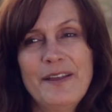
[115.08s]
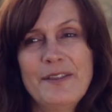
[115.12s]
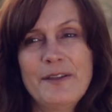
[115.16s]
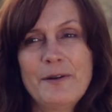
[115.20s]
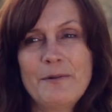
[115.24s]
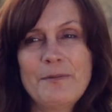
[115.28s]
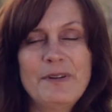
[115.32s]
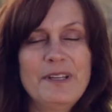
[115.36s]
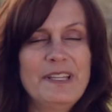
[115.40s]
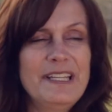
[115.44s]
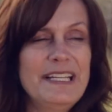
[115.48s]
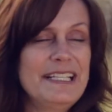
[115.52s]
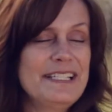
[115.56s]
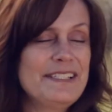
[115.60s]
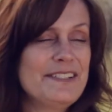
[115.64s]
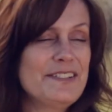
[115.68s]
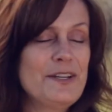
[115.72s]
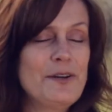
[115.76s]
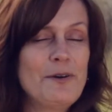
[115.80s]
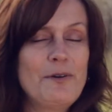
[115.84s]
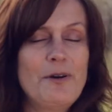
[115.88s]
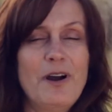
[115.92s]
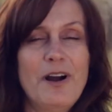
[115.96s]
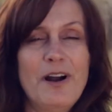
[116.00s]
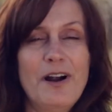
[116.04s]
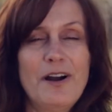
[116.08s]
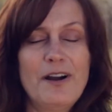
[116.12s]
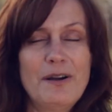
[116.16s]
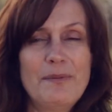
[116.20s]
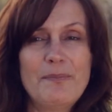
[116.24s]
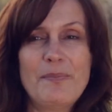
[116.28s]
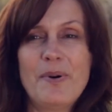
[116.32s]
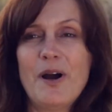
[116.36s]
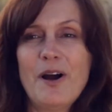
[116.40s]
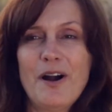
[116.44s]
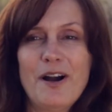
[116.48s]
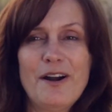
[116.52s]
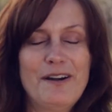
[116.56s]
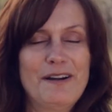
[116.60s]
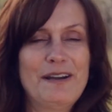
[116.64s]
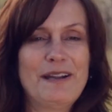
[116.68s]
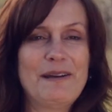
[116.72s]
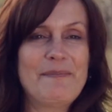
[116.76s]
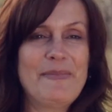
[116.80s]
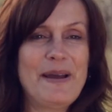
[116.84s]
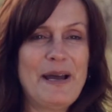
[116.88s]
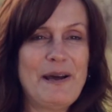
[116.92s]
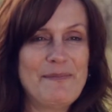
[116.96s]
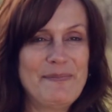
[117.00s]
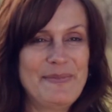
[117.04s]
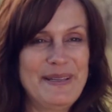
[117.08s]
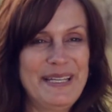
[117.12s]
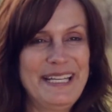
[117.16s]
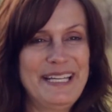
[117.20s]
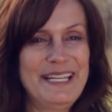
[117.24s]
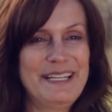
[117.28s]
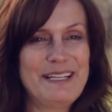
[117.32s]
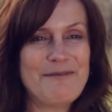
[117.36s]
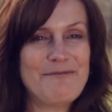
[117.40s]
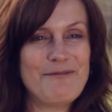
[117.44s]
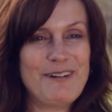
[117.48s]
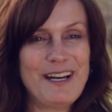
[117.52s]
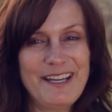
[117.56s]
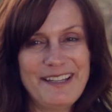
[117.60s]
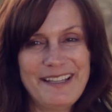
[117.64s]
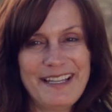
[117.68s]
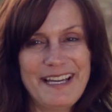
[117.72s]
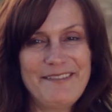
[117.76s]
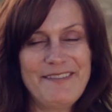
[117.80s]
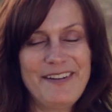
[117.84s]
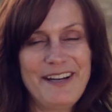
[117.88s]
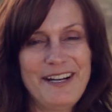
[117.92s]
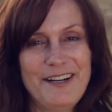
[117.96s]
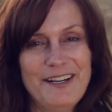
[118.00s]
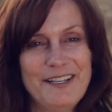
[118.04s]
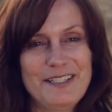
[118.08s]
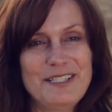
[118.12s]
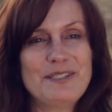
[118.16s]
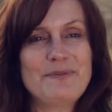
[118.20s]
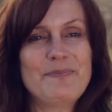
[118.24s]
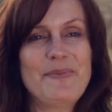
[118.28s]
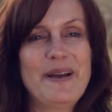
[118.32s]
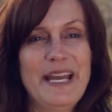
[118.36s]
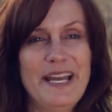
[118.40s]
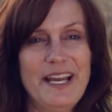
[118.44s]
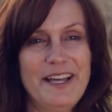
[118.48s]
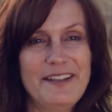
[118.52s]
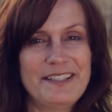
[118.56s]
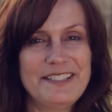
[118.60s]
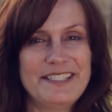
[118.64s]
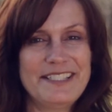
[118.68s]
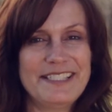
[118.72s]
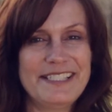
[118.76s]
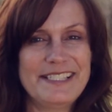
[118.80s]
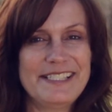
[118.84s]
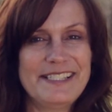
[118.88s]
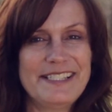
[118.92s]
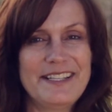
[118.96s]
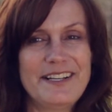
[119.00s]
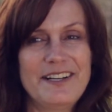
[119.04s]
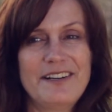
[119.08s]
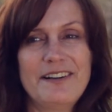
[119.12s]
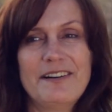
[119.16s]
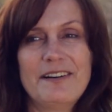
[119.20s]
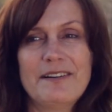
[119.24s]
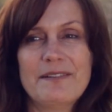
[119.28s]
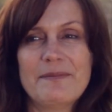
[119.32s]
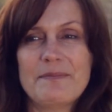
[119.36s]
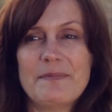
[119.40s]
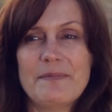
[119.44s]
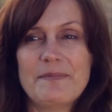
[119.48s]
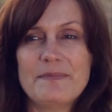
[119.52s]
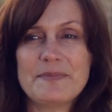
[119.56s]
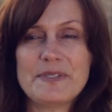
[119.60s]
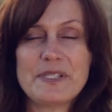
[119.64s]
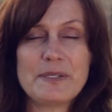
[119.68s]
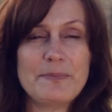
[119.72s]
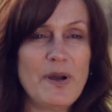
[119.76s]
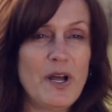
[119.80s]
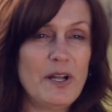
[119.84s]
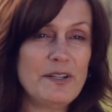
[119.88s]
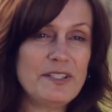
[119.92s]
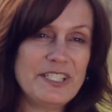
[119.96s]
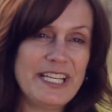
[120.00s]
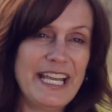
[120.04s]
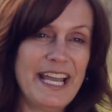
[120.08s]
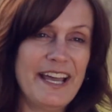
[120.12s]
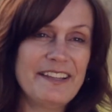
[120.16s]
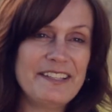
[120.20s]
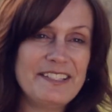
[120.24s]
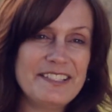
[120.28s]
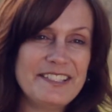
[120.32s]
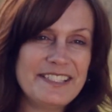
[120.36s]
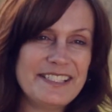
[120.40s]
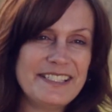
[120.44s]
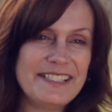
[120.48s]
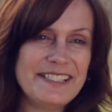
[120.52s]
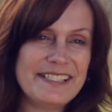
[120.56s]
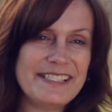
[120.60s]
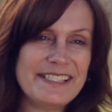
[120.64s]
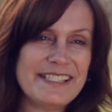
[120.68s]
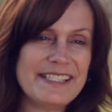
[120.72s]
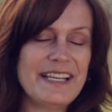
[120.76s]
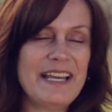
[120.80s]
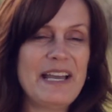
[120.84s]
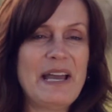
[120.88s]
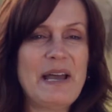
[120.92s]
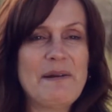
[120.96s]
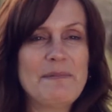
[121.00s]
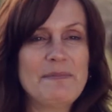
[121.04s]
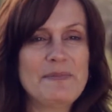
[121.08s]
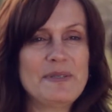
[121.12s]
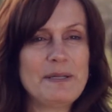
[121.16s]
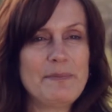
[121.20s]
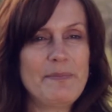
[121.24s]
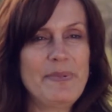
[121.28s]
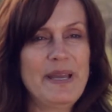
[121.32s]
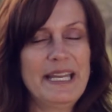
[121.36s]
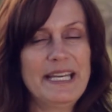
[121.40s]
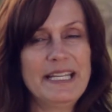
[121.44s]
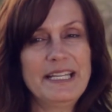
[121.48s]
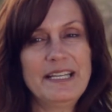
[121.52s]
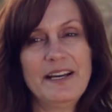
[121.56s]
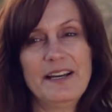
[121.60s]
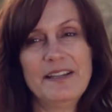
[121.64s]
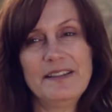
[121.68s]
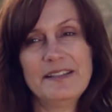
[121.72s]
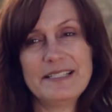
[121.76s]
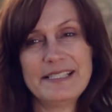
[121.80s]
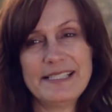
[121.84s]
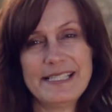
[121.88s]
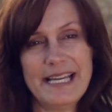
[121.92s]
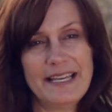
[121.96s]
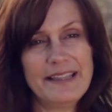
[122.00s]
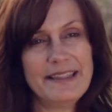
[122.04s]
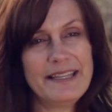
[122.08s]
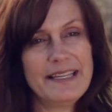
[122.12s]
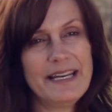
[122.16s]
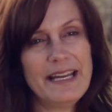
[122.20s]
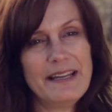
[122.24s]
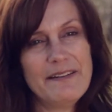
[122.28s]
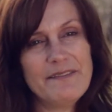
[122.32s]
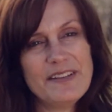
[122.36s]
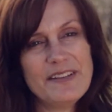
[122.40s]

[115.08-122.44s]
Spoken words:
There really is no hard part about being a wildlife heritage biologist. There are small challenges depending on the site that I